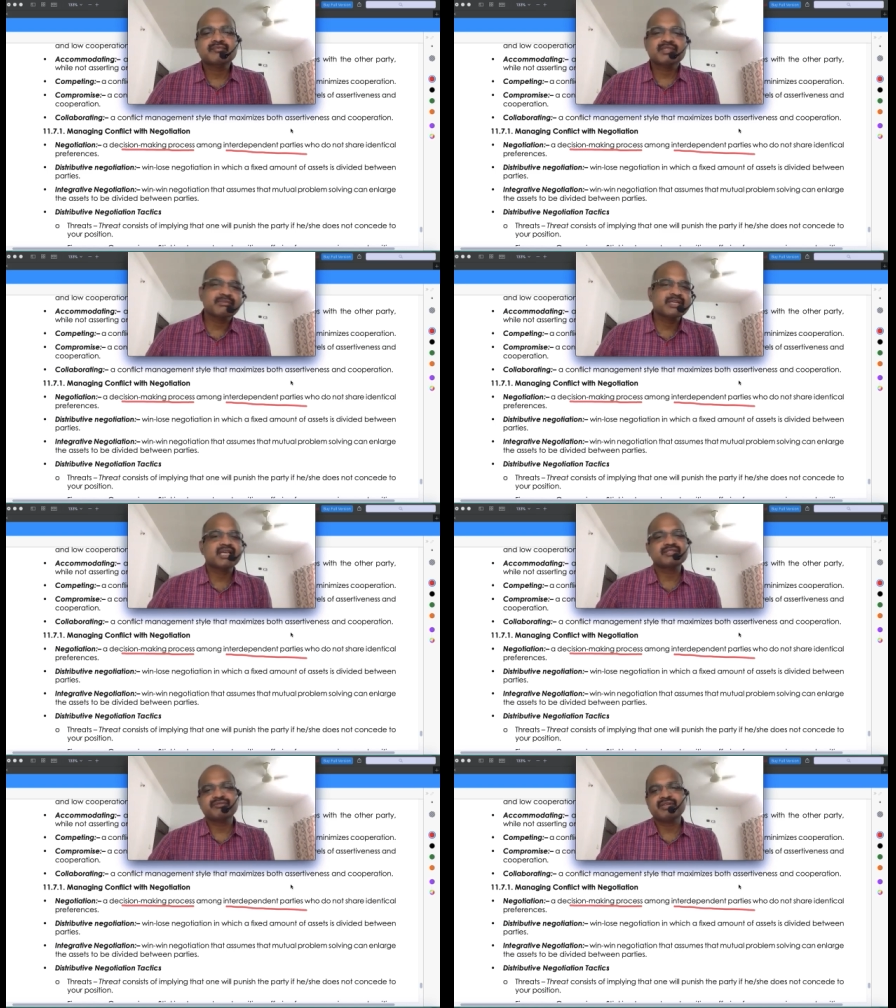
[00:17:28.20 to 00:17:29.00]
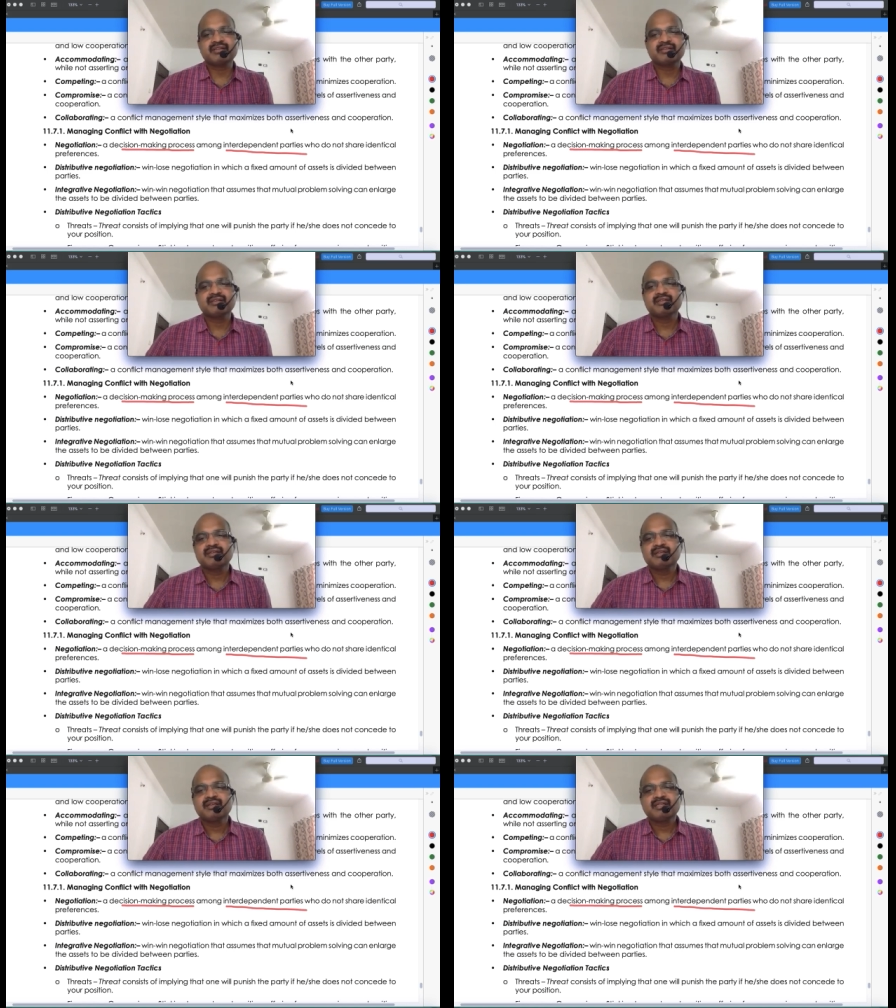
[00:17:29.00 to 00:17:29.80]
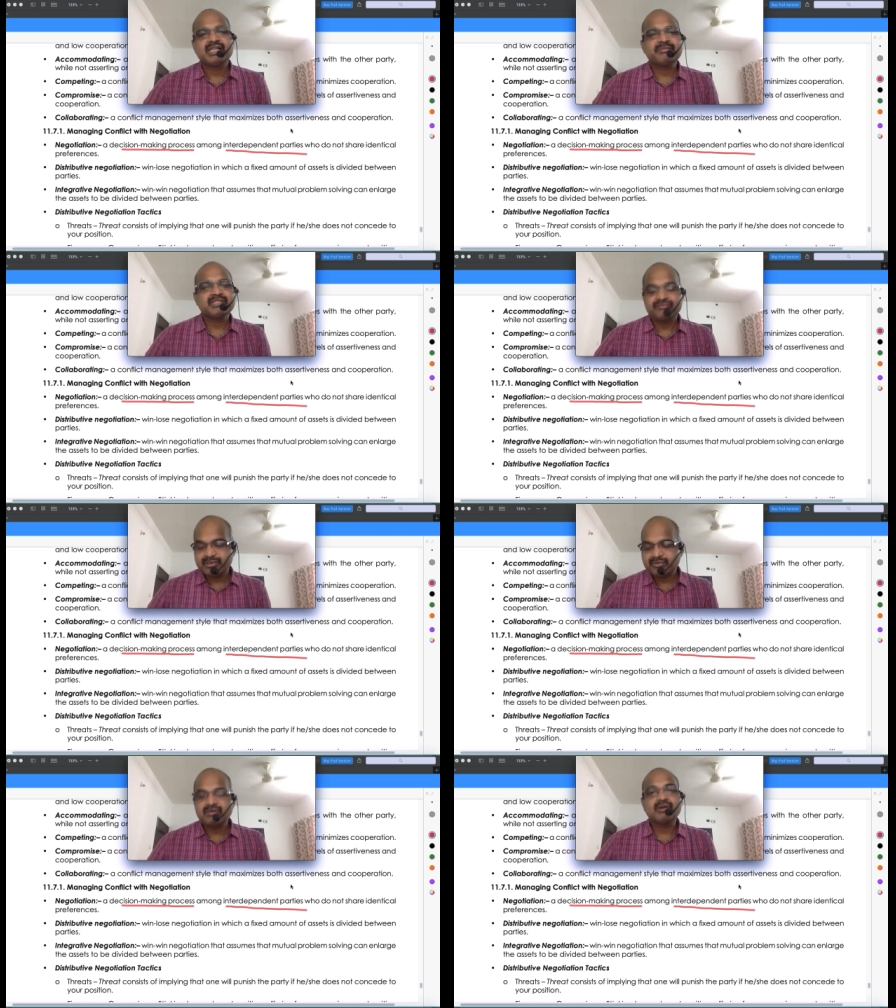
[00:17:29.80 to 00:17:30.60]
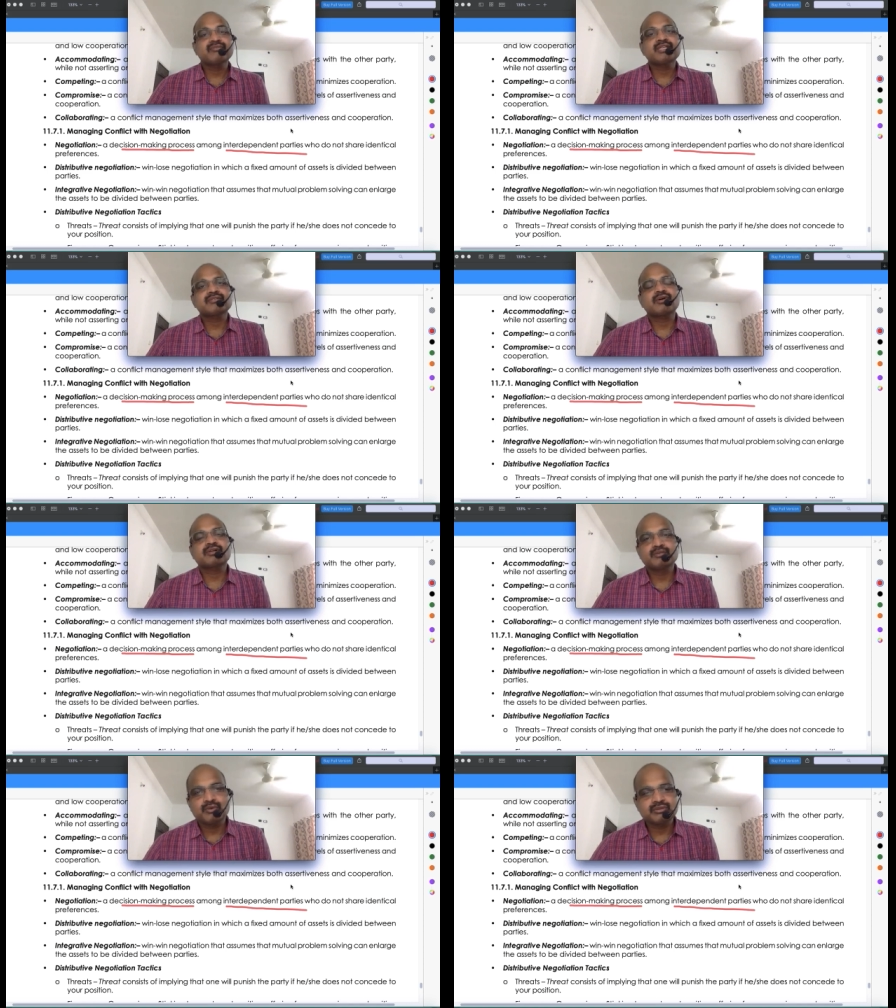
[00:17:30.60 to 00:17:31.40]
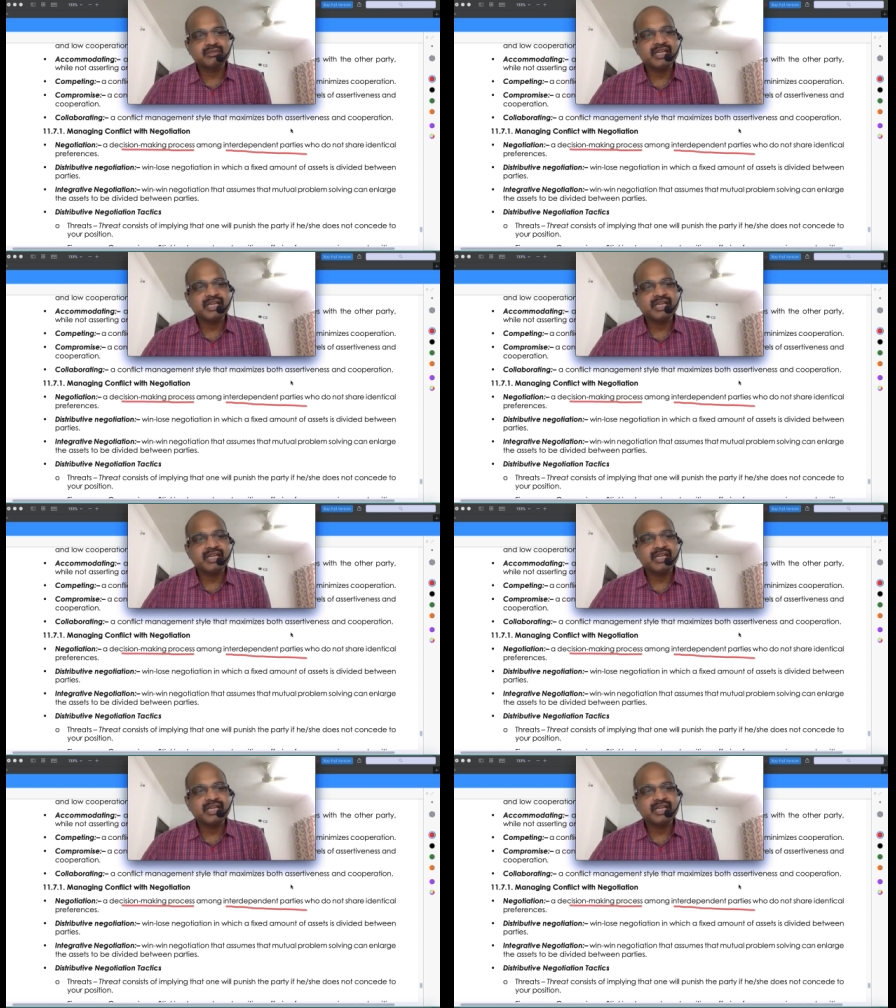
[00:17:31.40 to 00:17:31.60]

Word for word: somebody has to win that means we will always talk to both.